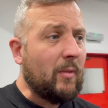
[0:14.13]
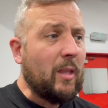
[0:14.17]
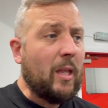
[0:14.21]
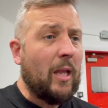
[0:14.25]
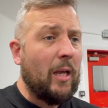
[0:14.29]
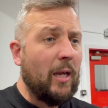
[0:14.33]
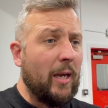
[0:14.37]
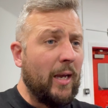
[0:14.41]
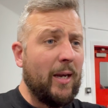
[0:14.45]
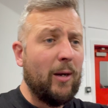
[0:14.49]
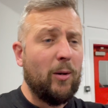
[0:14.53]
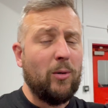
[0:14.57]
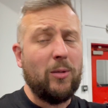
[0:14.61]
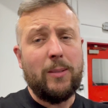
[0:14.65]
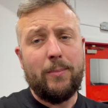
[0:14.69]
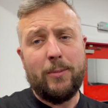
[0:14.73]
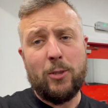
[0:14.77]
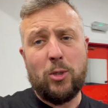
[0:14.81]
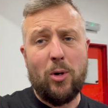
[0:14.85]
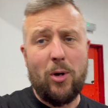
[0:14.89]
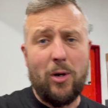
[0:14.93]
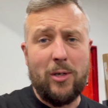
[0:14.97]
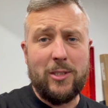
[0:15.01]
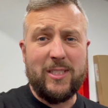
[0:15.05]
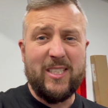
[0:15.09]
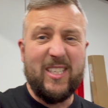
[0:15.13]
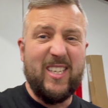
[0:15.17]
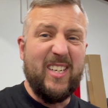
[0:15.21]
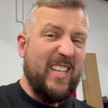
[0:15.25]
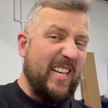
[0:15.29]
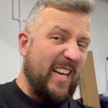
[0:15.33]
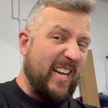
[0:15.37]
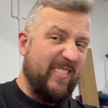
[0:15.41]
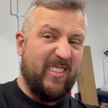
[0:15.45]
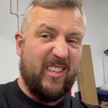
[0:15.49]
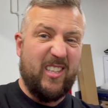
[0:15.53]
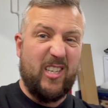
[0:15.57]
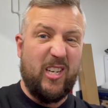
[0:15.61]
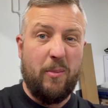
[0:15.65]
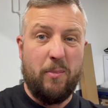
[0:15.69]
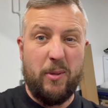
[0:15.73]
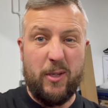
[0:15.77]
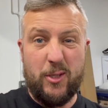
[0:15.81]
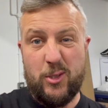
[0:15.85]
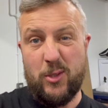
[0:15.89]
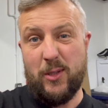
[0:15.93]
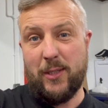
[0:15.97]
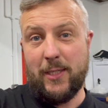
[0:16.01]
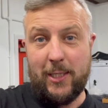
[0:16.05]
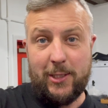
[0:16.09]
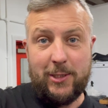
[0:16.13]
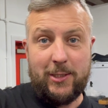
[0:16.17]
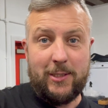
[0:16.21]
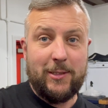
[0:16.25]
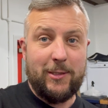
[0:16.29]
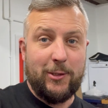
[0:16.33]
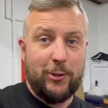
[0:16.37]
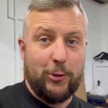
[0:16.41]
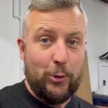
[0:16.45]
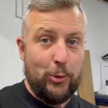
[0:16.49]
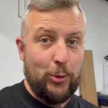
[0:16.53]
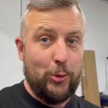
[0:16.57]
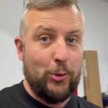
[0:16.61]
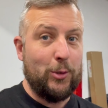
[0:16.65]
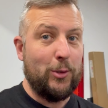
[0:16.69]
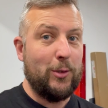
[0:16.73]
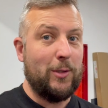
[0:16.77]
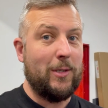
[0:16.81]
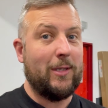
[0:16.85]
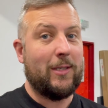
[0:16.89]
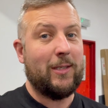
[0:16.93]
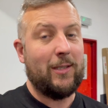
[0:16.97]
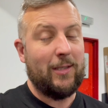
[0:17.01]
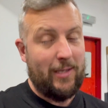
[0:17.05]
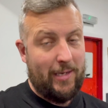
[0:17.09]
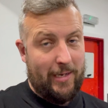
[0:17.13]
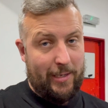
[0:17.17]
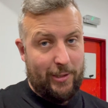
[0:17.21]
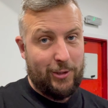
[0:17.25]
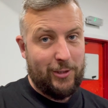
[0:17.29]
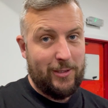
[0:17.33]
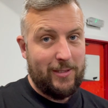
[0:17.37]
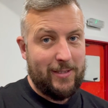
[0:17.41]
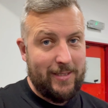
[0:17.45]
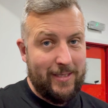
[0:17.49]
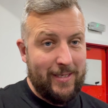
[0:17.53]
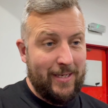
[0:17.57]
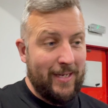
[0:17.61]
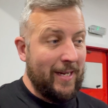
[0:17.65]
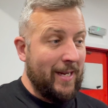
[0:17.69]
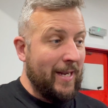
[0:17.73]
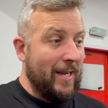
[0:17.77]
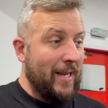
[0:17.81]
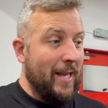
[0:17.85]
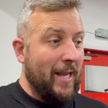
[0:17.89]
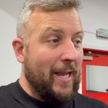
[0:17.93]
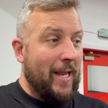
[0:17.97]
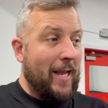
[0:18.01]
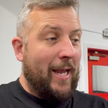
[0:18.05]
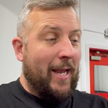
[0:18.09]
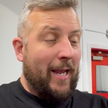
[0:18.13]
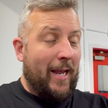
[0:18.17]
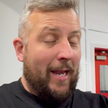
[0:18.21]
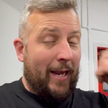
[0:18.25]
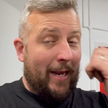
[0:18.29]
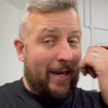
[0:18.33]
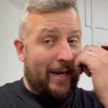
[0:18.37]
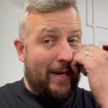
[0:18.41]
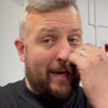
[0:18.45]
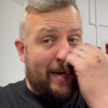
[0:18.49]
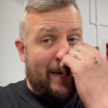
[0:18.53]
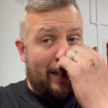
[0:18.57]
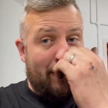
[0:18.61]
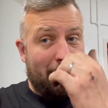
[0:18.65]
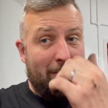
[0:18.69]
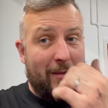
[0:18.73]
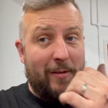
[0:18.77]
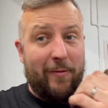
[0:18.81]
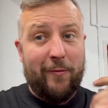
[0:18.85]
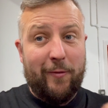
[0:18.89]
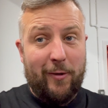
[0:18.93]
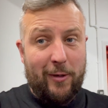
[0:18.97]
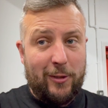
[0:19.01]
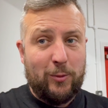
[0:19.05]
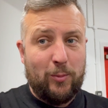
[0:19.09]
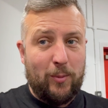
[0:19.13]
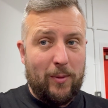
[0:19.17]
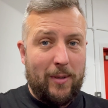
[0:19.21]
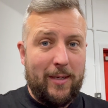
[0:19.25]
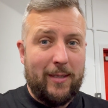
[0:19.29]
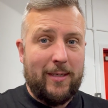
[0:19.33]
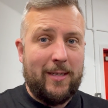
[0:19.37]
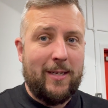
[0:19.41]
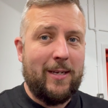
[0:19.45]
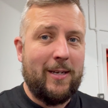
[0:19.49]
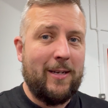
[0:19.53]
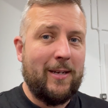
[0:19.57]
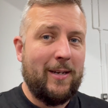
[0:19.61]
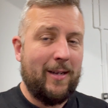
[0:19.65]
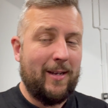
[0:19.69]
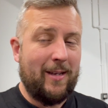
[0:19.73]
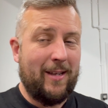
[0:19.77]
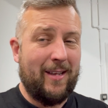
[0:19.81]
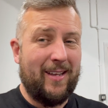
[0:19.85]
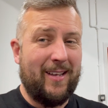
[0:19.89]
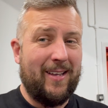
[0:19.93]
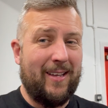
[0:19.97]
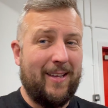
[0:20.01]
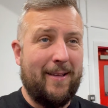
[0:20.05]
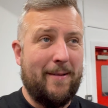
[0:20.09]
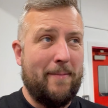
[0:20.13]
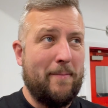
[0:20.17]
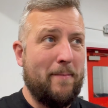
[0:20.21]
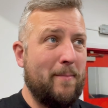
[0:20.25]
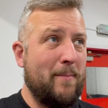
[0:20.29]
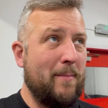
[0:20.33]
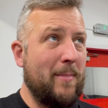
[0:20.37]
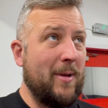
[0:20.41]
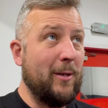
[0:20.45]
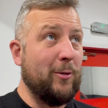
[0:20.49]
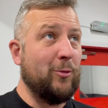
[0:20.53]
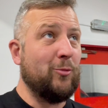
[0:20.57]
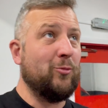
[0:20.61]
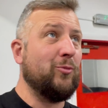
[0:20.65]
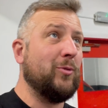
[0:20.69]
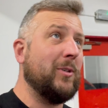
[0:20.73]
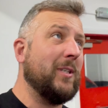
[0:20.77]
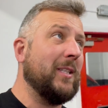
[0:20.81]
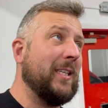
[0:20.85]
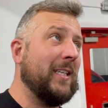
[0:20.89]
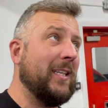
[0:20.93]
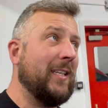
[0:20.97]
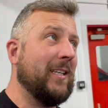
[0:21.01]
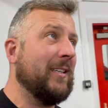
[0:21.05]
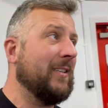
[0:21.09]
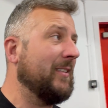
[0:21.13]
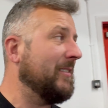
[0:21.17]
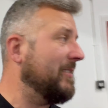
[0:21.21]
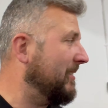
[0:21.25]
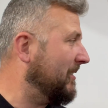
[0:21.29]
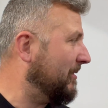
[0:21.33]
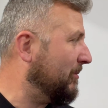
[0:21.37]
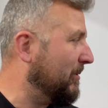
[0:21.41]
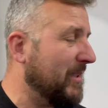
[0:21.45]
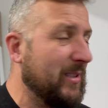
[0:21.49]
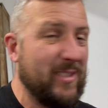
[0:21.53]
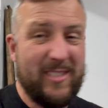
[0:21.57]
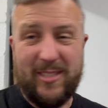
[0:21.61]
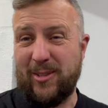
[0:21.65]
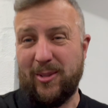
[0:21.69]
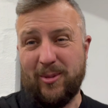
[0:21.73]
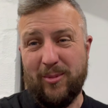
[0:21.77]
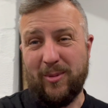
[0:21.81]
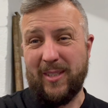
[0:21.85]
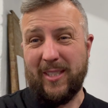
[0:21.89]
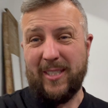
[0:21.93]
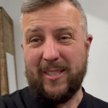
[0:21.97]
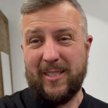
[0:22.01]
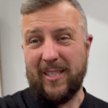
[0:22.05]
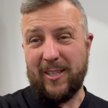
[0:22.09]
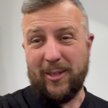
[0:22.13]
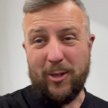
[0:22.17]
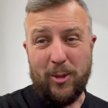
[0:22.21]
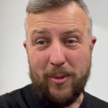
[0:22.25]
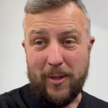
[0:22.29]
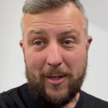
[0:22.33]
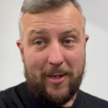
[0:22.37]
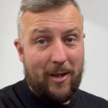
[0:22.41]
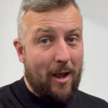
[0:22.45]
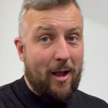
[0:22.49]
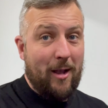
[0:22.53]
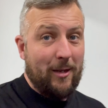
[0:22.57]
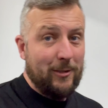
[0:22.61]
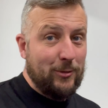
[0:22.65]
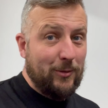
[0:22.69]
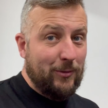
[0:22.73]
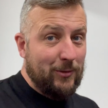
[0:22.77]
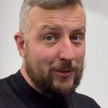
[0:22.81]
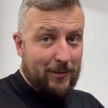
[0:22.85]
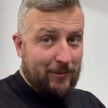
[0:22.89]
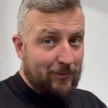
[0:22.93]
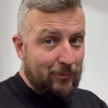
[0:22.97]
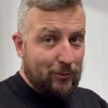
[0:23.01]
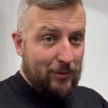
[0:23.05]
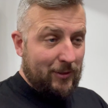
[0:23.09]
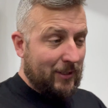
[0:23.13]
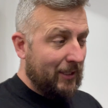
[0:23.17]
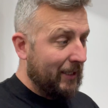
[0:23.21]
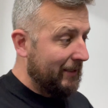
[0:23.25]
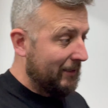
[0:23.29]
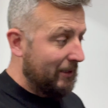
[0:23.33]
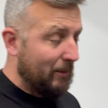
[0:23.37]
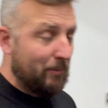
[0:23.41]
Only because I've got a couple of new additions to the collection. The first one is really, well, it's not really to do with the cars, obviously Ford collector,